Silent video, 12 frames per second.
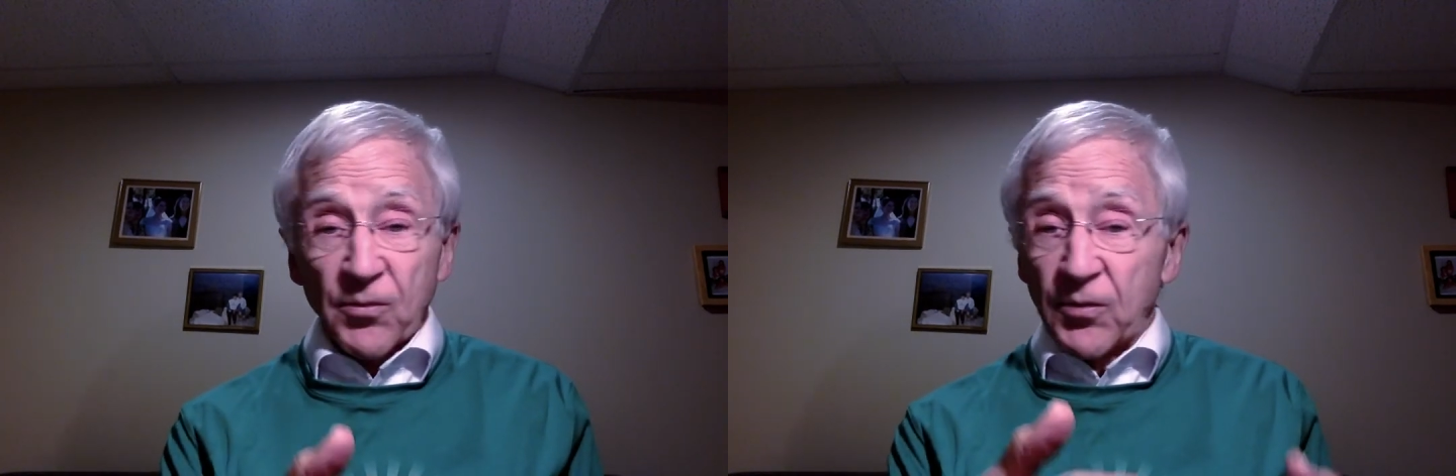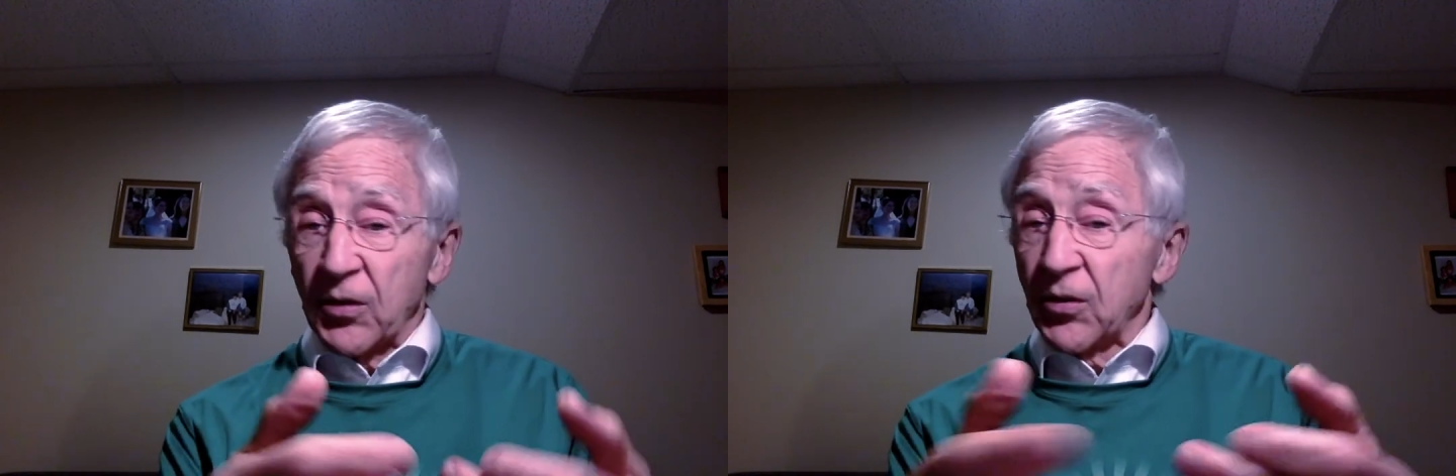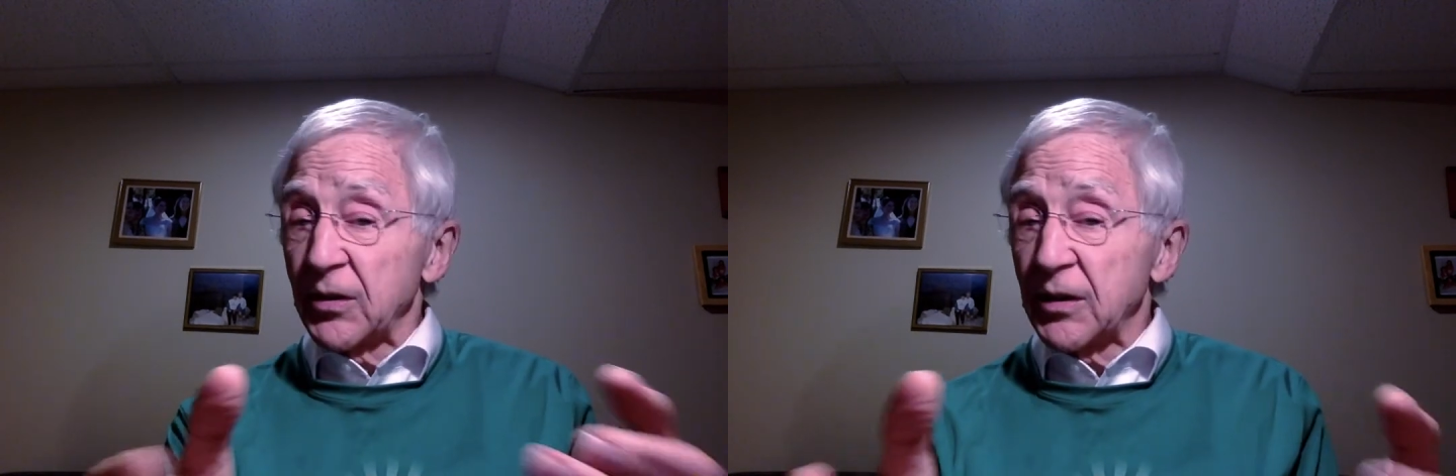
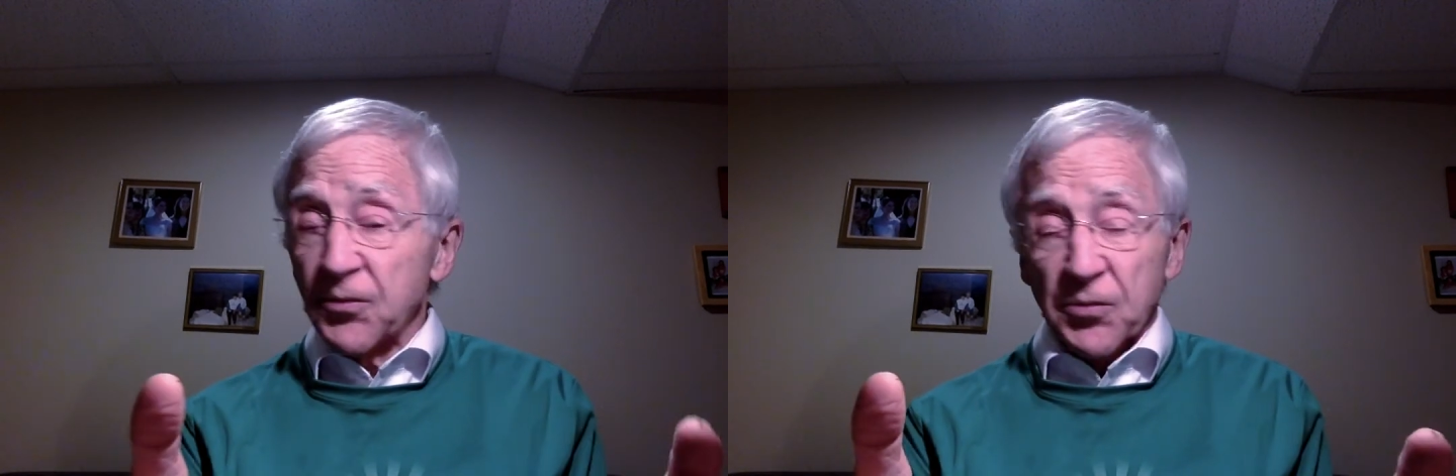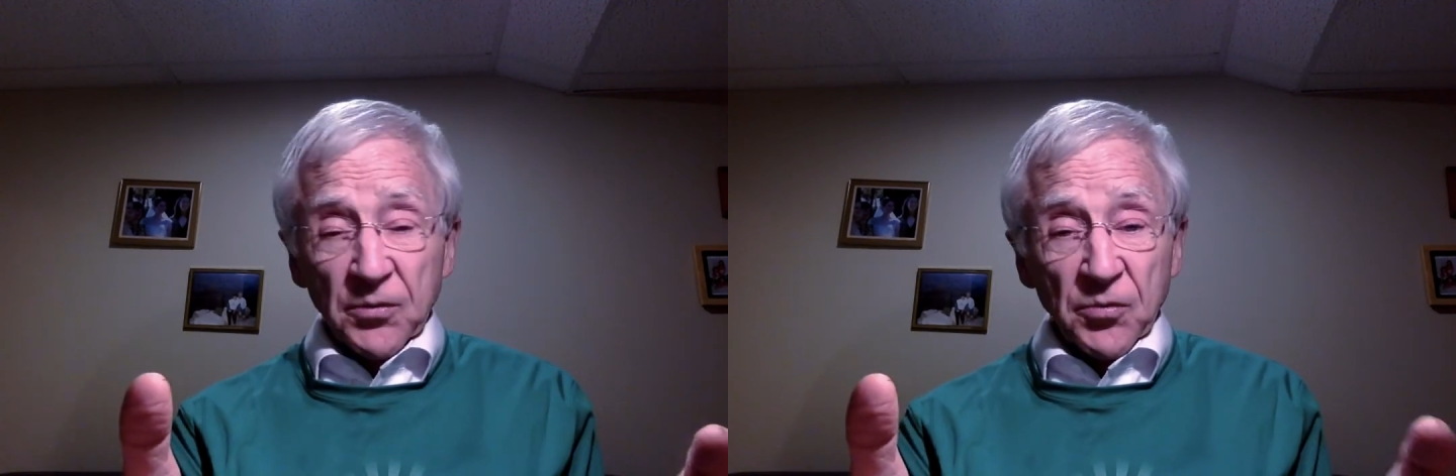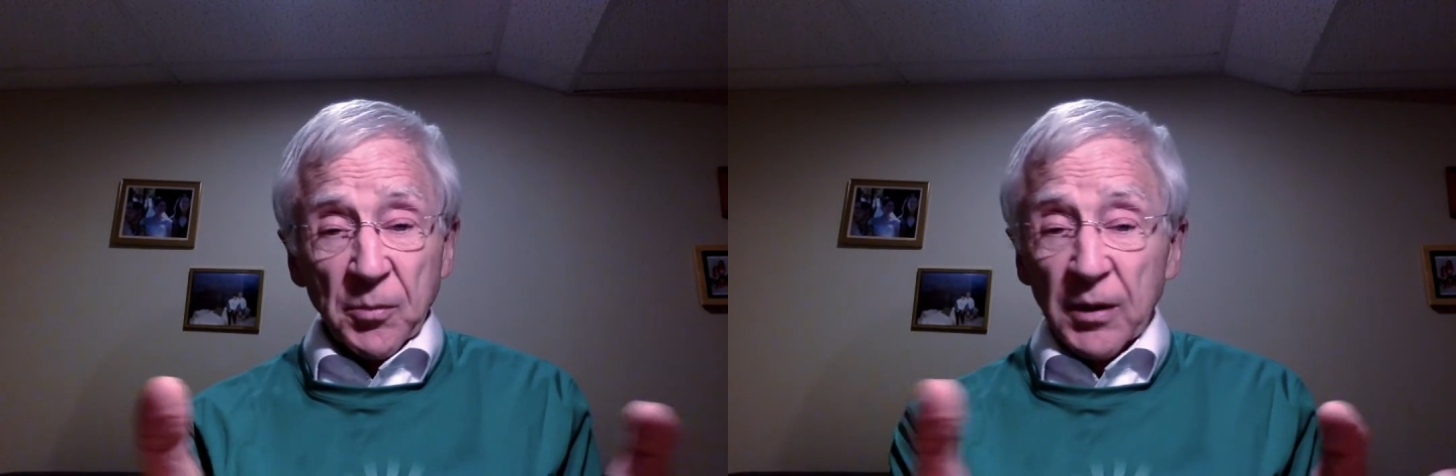very
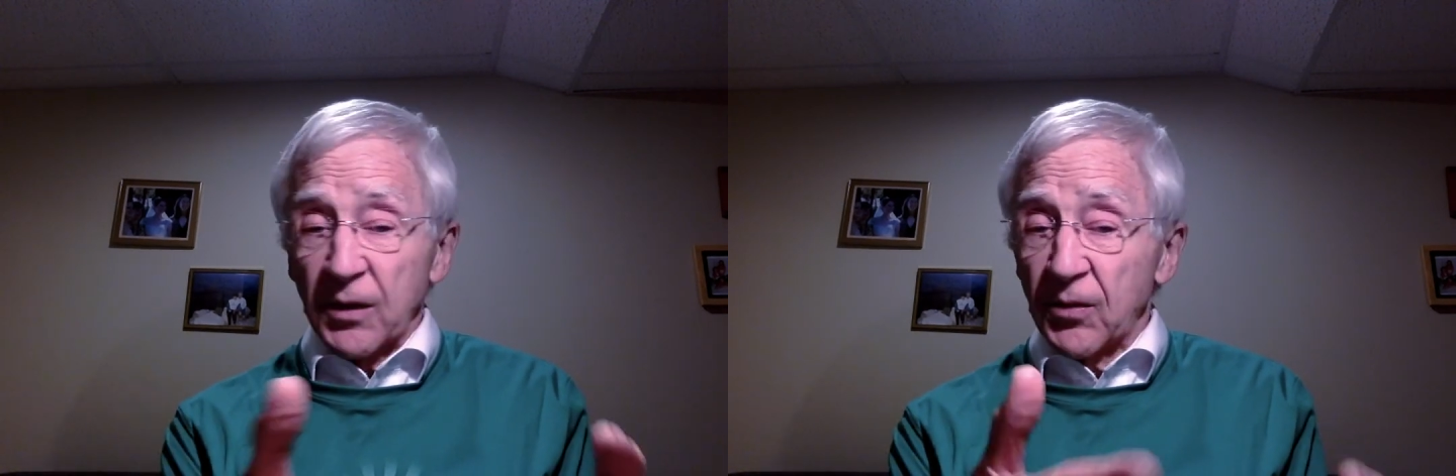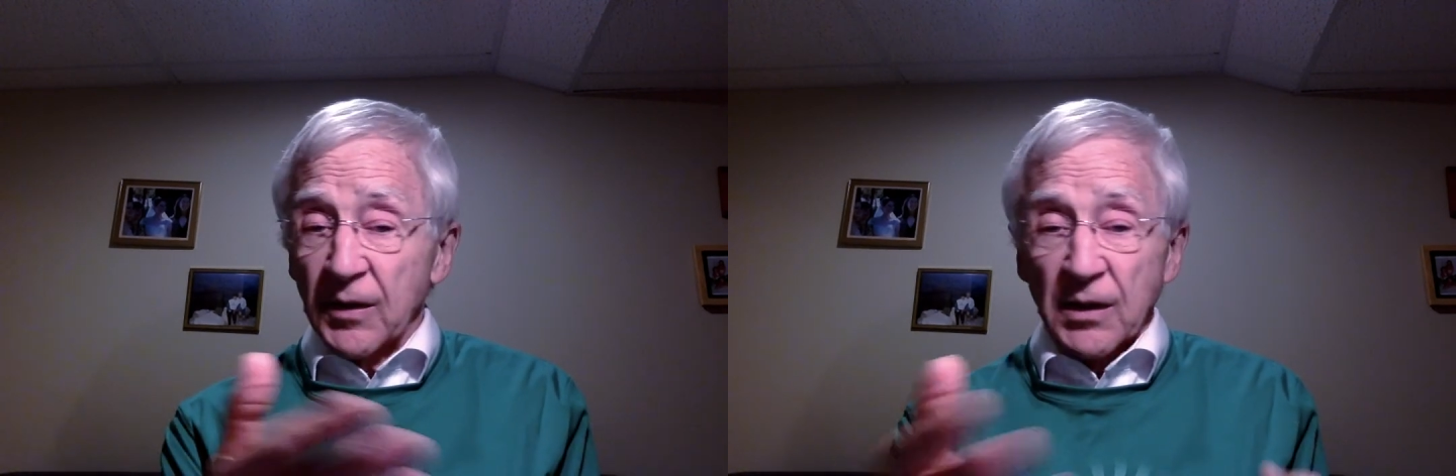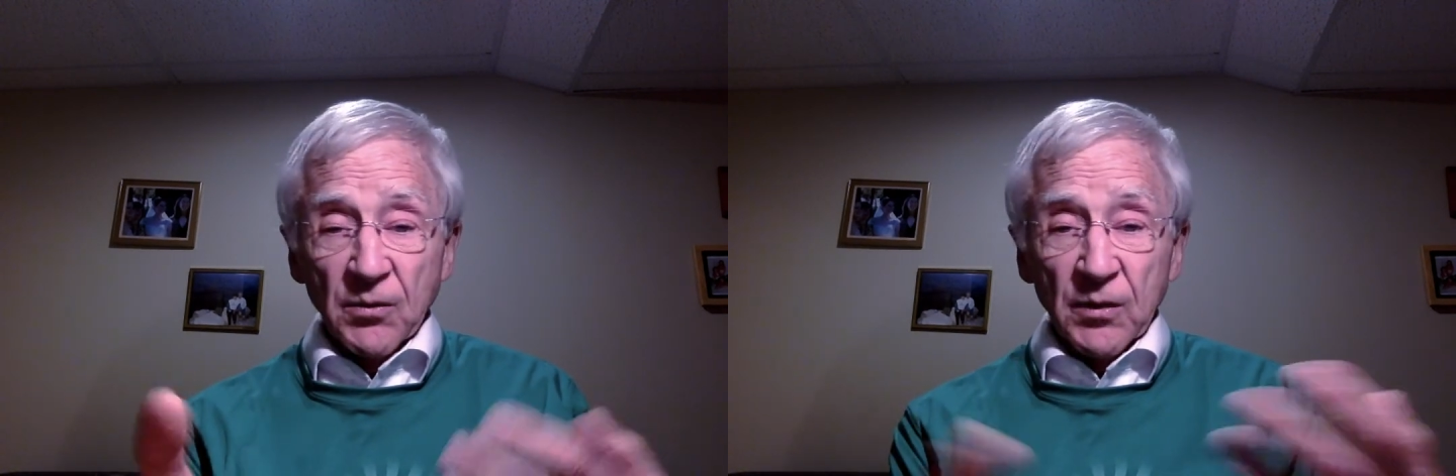different from
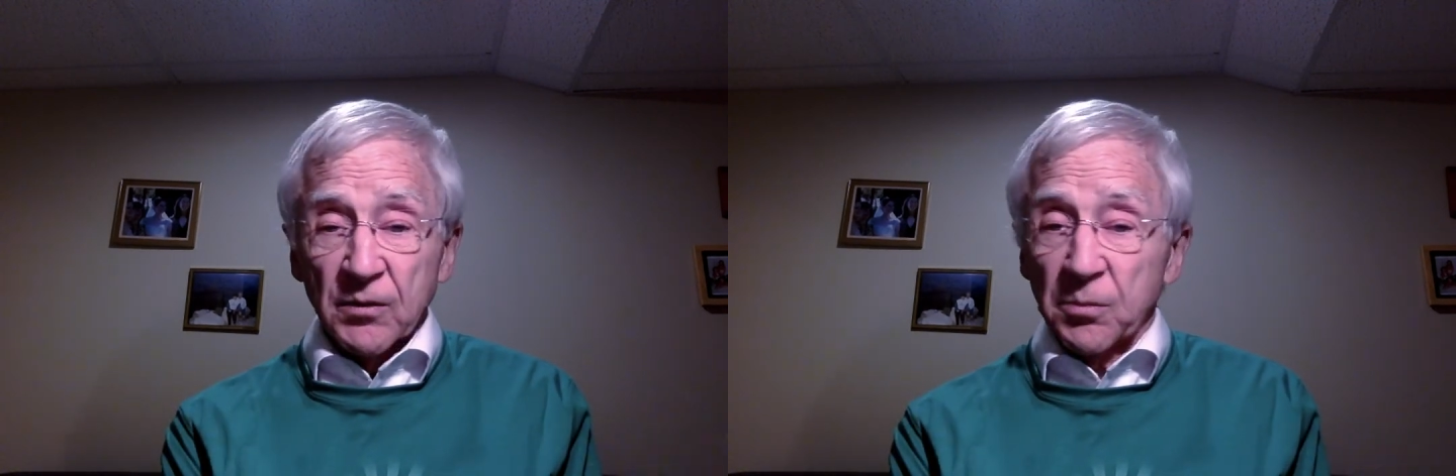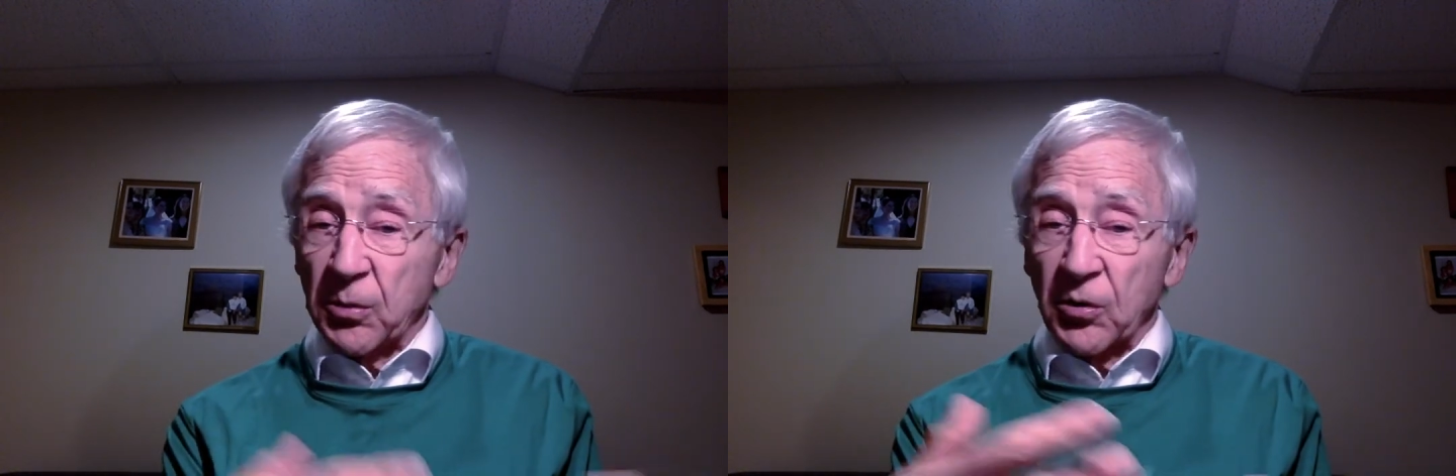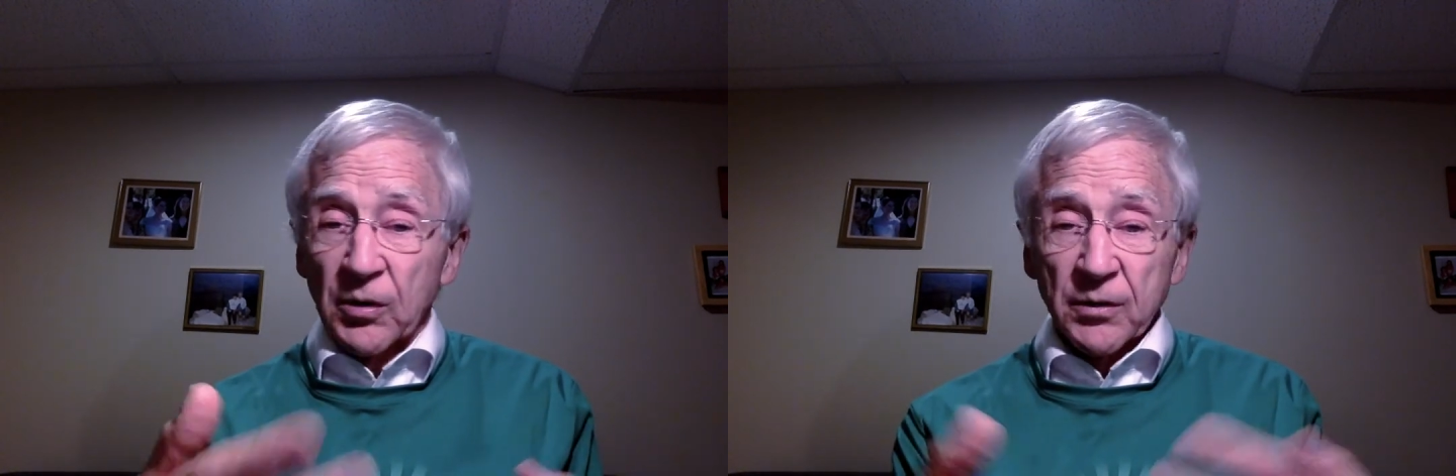anything you've
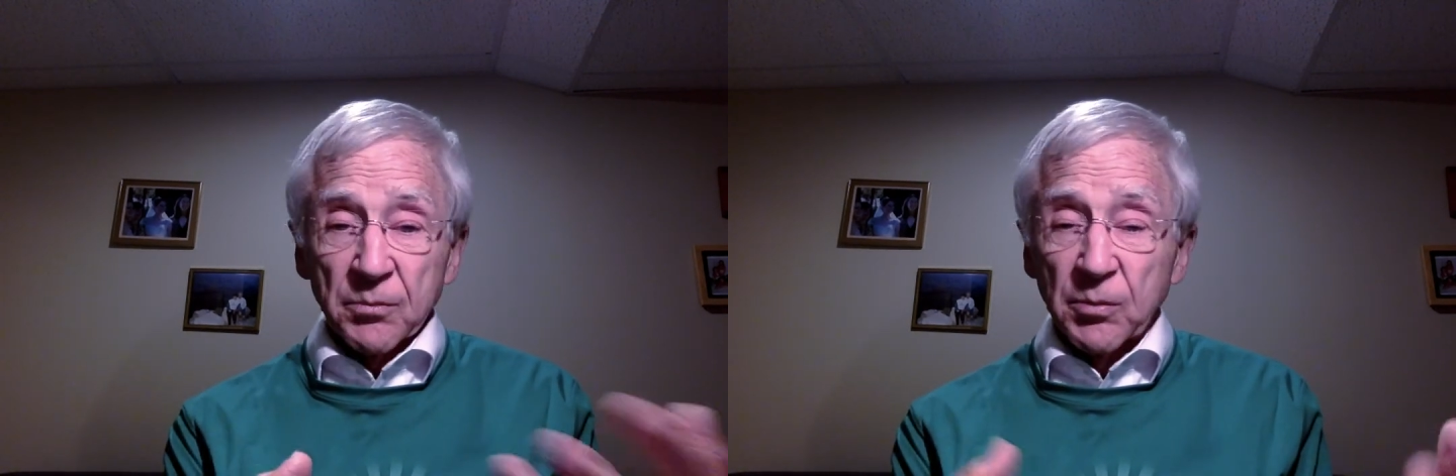experienced